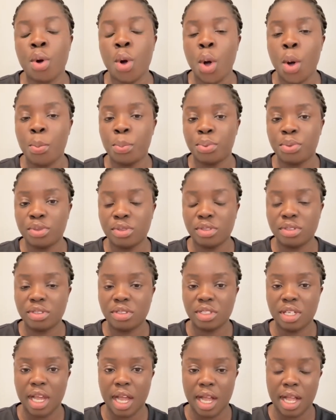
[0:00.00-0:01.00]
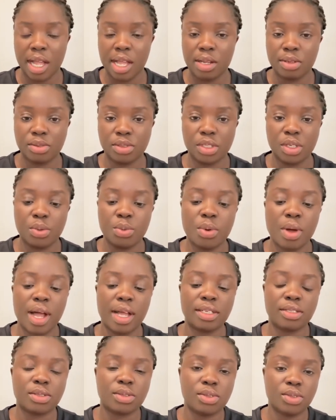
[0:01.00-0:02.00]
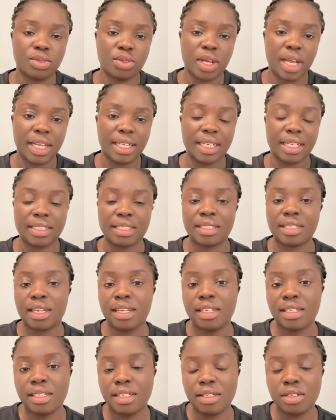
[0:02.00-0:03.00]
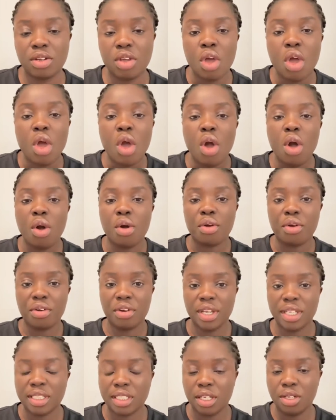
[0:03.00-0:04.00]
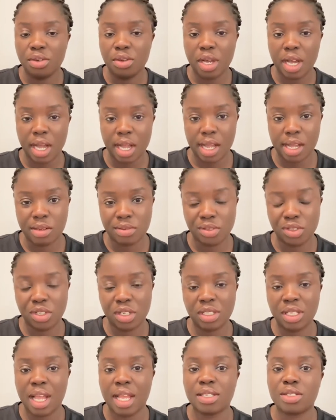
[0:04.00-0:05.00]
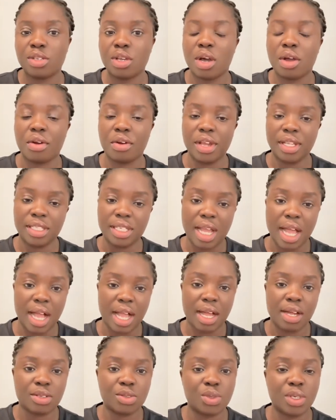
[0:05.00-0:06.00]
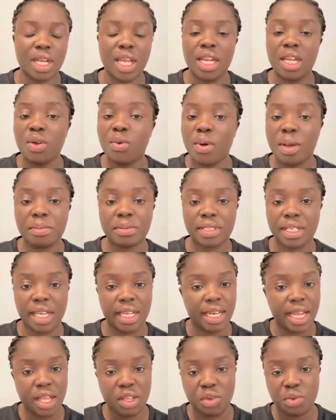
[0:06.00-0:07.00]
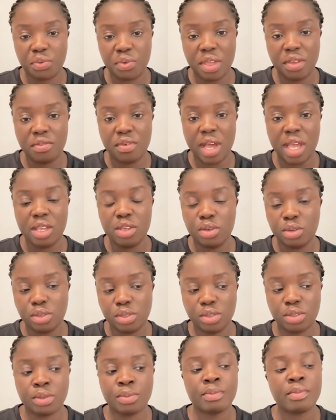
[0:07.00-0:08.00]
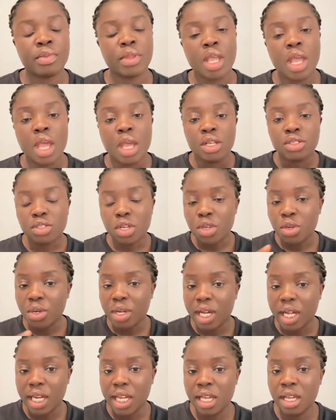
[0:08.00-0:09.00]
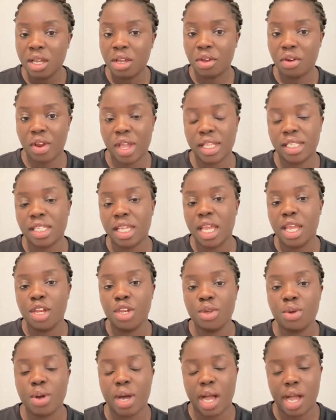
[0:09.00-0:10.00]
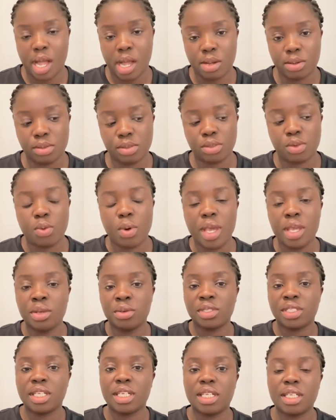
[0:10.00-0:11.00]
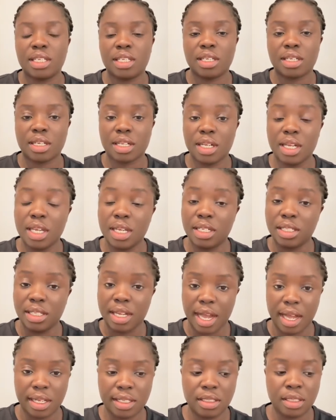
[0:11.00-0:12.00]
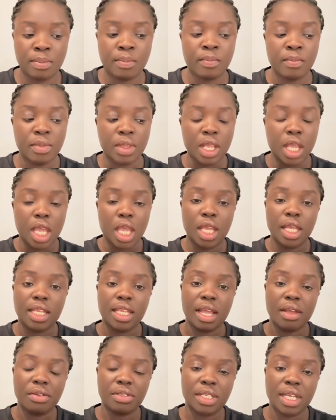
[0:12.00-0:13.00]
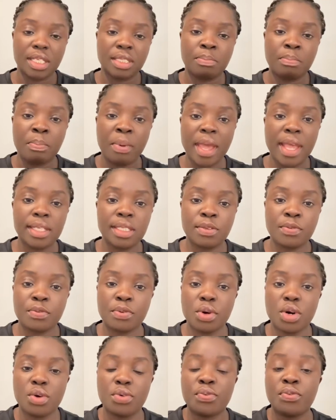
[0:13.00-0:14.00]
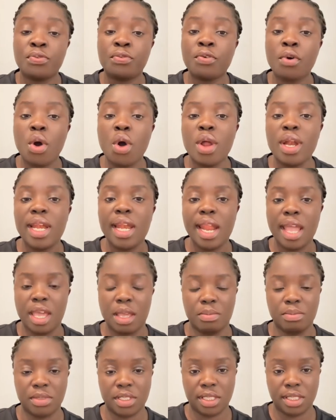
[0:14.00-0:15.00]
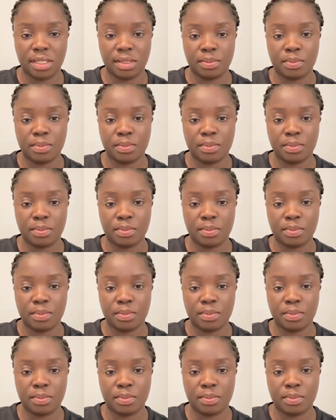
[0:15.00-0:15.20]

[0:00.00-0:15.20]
open the account, it will ask you to either sign in or create a new account, just as you're creating an account with any website that you've ever used. So you click create a new account. When you see click that, there is a space for names